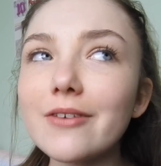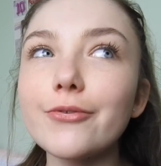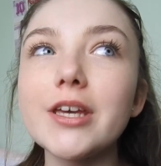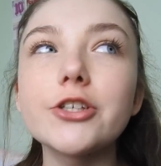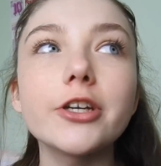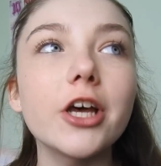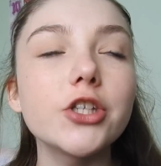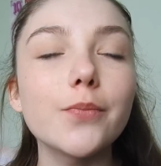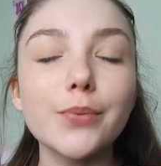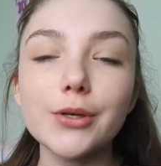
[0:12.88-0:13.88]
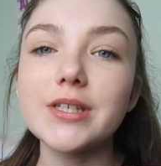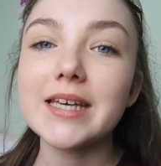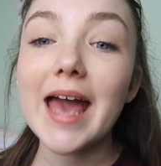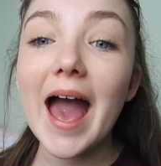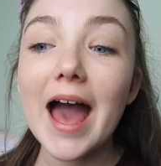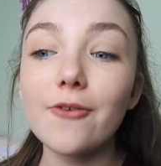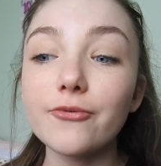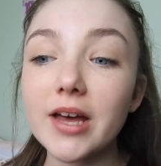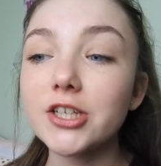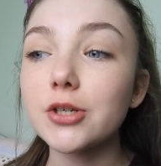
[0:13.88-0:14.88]
featuring loads of beauty
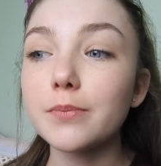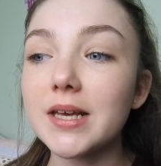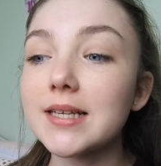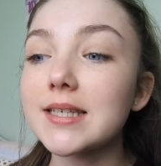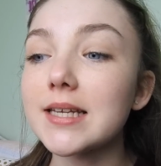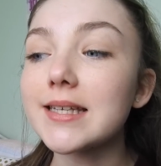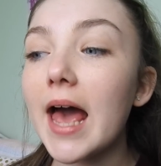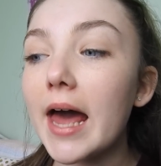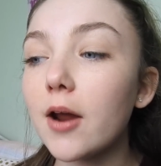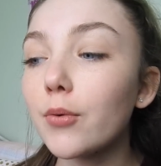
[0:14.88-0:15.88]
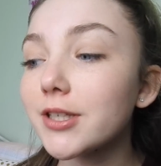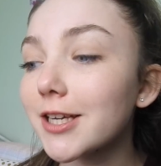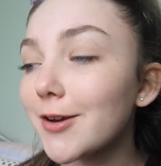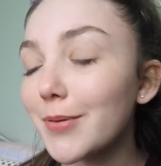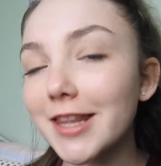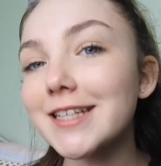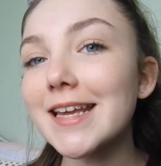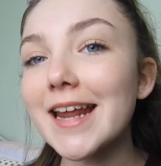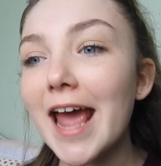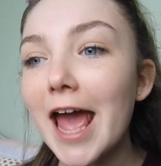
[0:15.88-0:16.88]
and fashion pieces, and I was going to put this
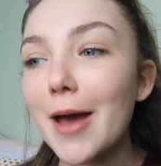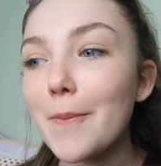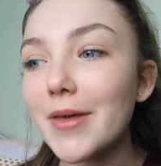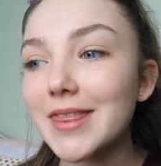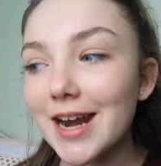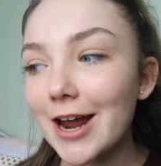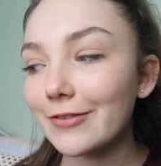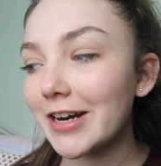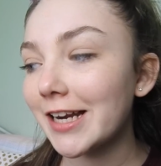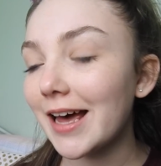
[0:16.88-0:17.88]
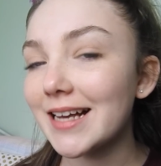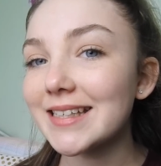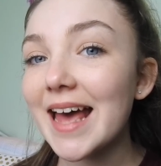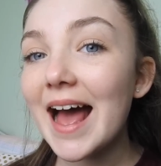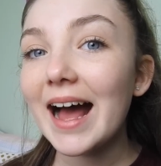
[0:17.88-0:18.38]
in here, but then I realised